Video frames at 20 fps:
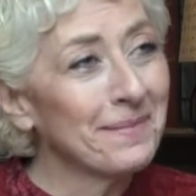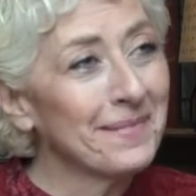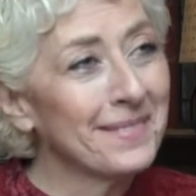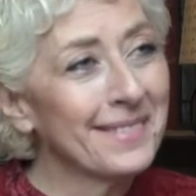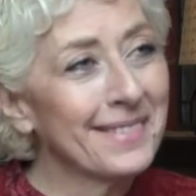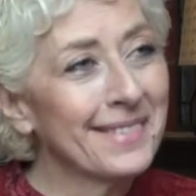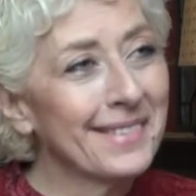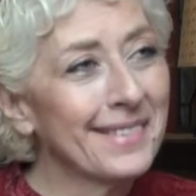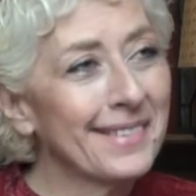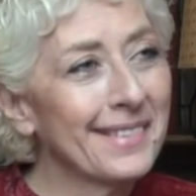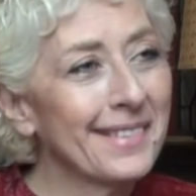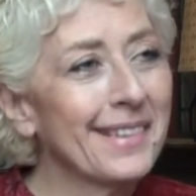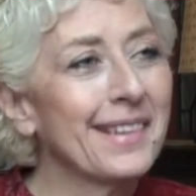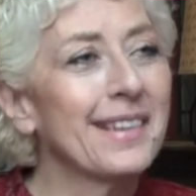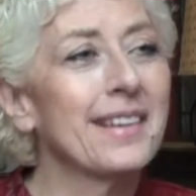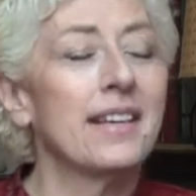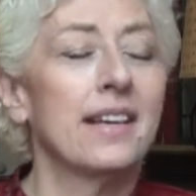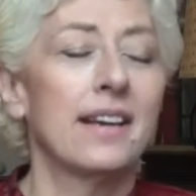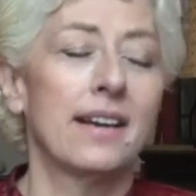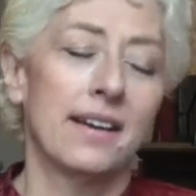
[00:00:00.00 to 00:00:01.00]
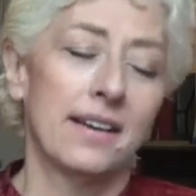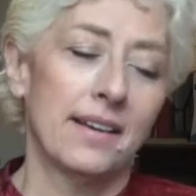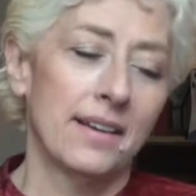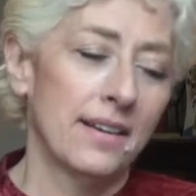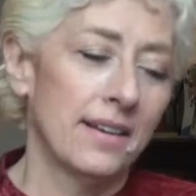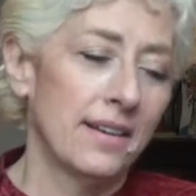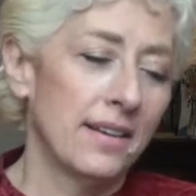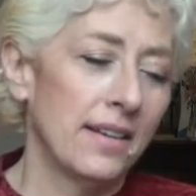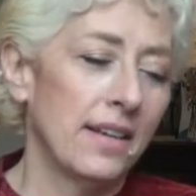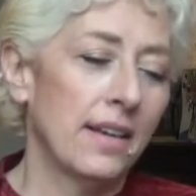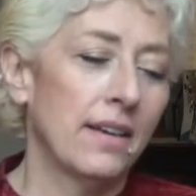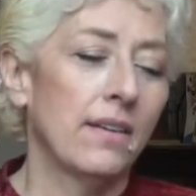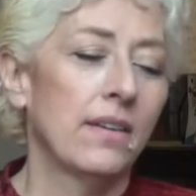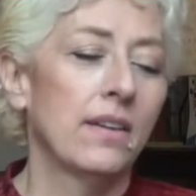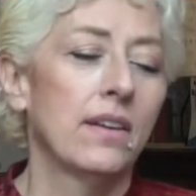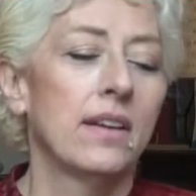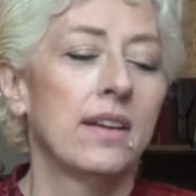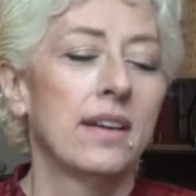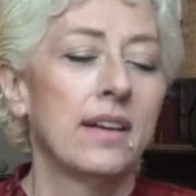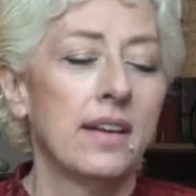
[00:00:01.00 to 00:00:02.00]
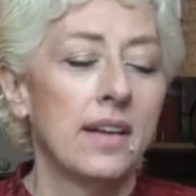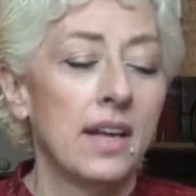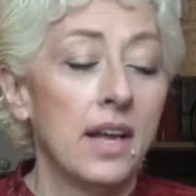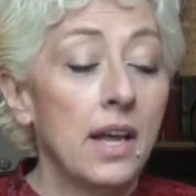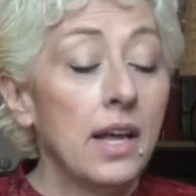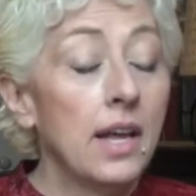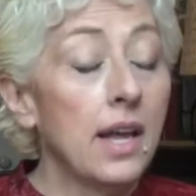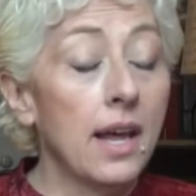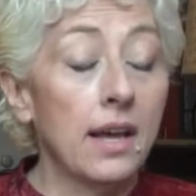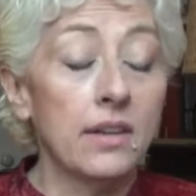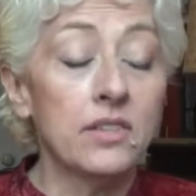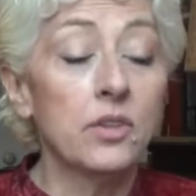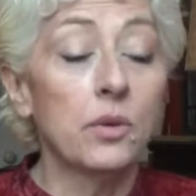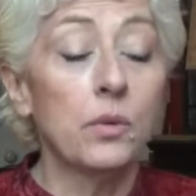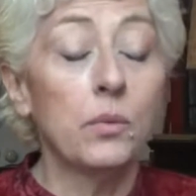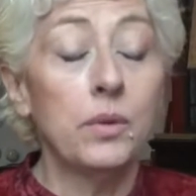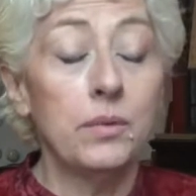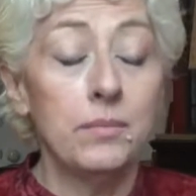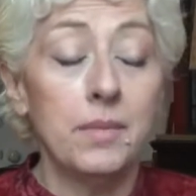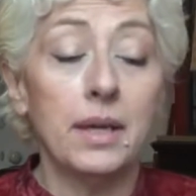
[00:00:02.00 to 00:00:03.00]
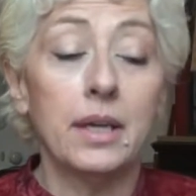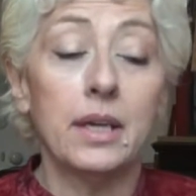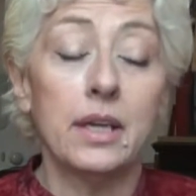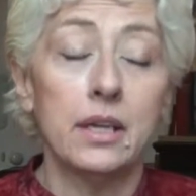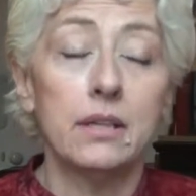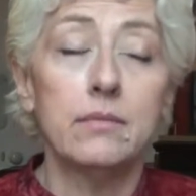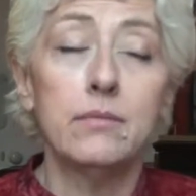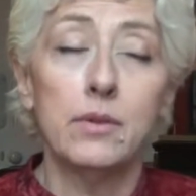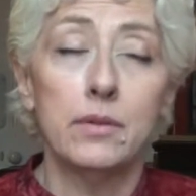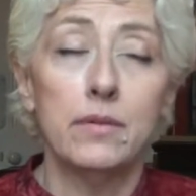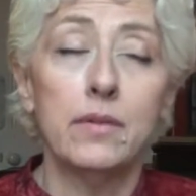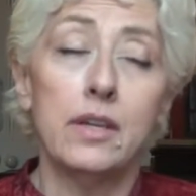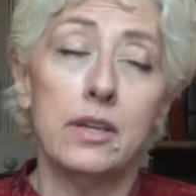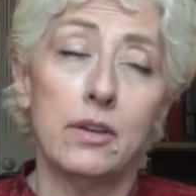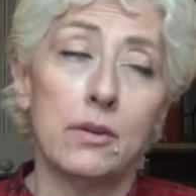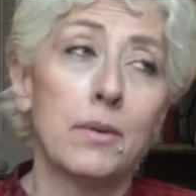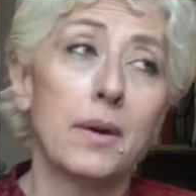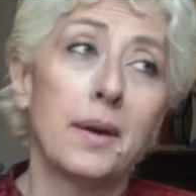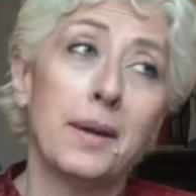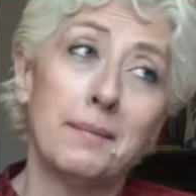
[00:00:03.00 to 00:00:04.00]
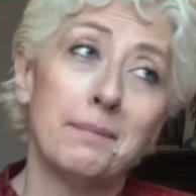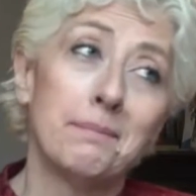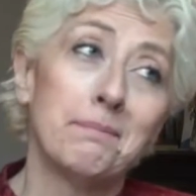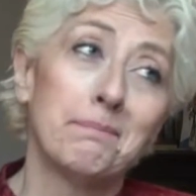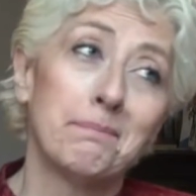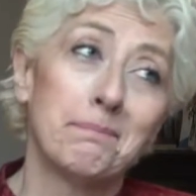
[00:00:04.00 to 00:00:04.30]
but small and stories is it actually would make a good movie. You're right.